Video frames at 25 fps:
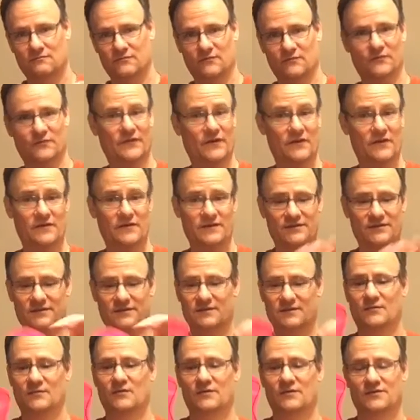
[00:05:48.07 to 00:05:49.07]
Very easy.
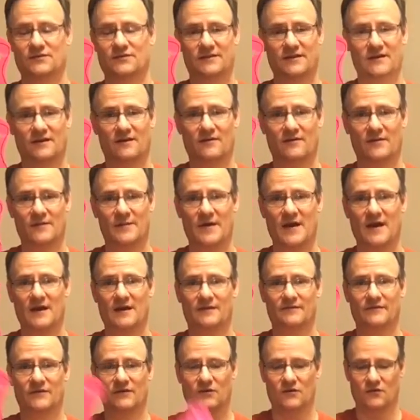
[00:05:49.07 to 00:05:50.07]
Put the stick on the back
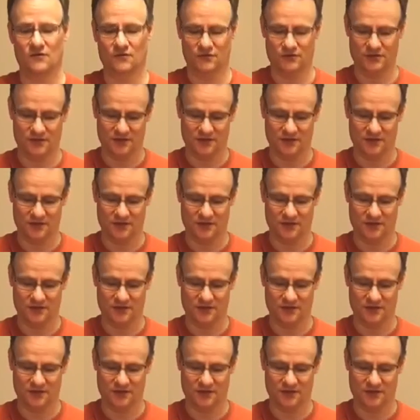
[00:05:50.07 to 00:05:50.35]
of the ghost.